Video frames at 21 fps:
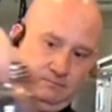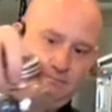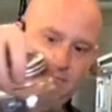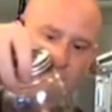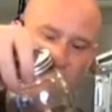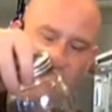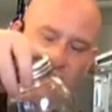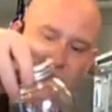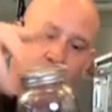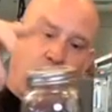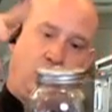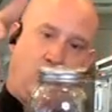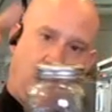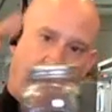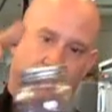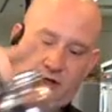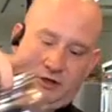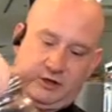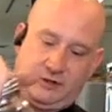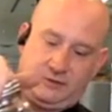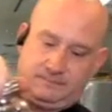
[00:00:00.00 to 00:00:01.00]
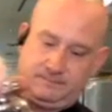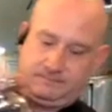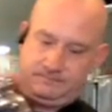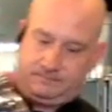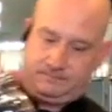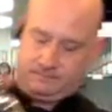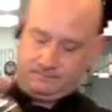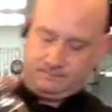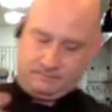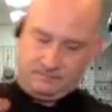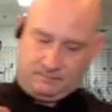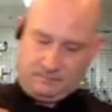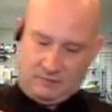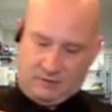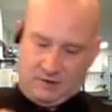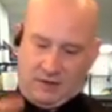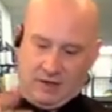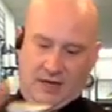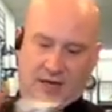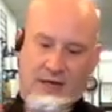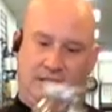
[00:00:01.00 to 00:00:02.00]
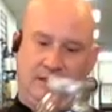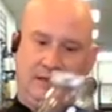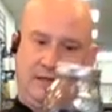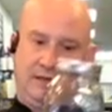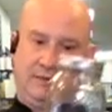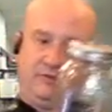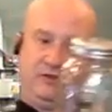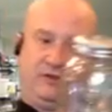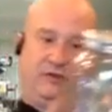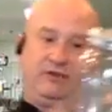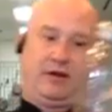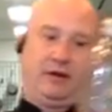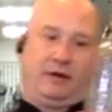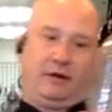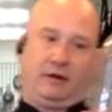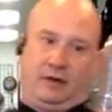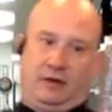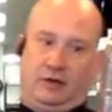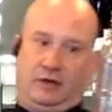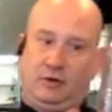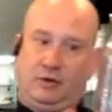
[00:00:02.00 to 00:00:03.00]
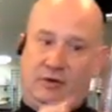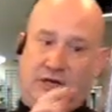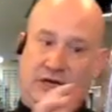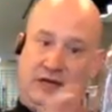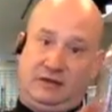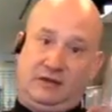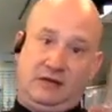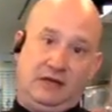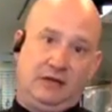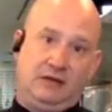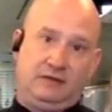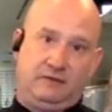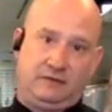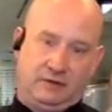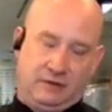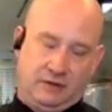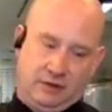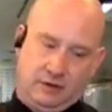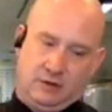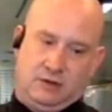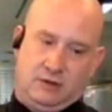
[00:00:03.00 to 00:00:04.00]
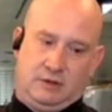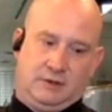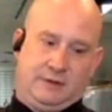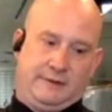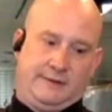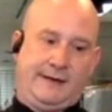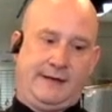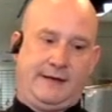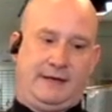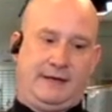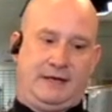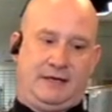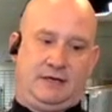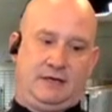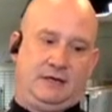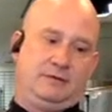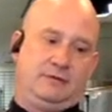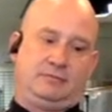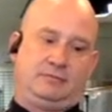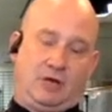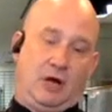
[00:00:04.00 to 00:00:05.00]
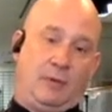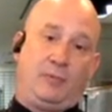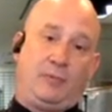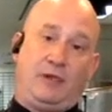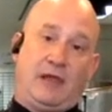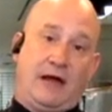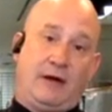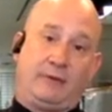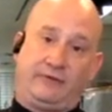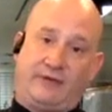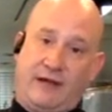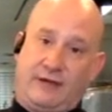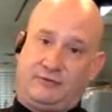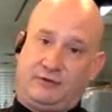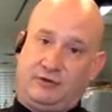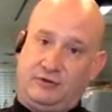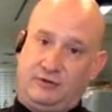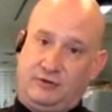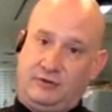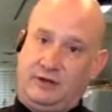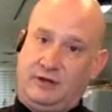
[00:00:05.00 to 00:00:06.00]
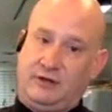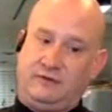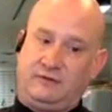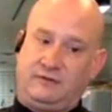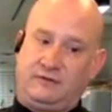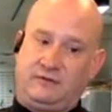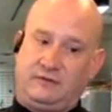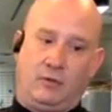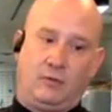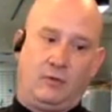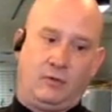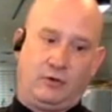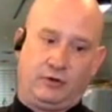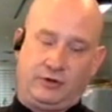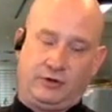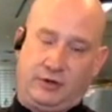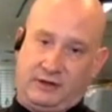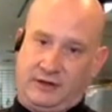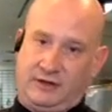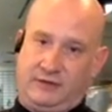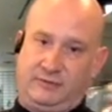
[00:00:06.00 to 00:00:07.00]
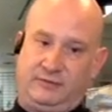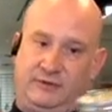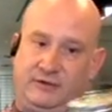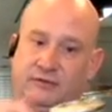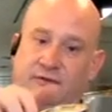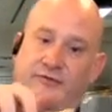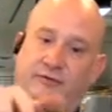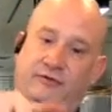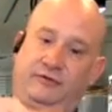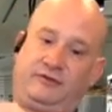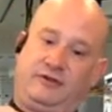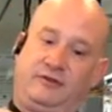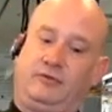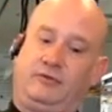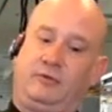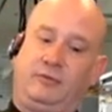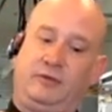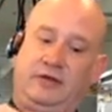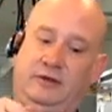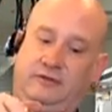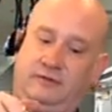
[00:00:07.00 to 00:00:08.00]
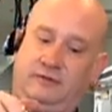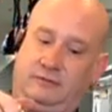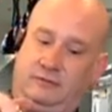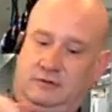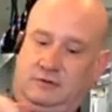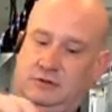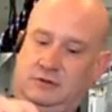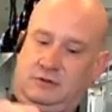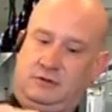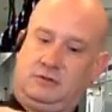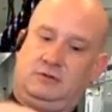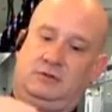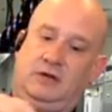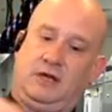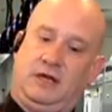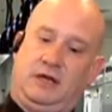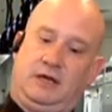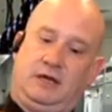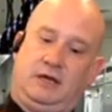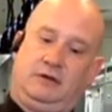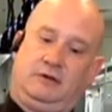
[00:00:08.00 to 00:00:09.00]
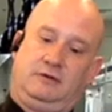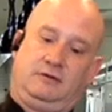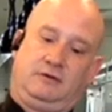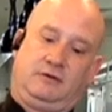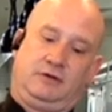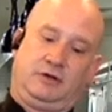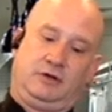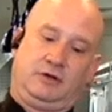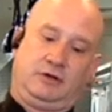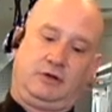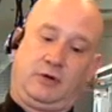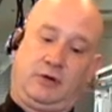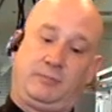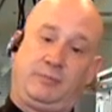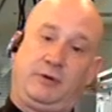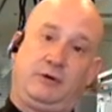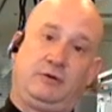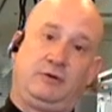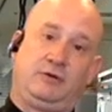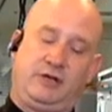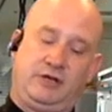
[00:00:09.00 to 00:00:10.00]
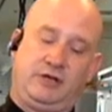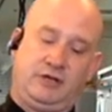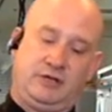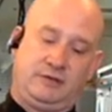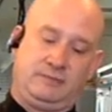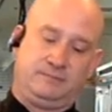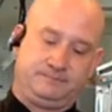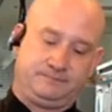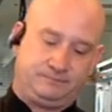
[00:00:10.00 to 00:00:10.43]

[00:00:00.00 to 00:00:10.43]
That's for one onion. And let them sit there. And you could eat these a couple hours after you do this, or you can let them sit there for several weeks. And they're a quick pickled onion.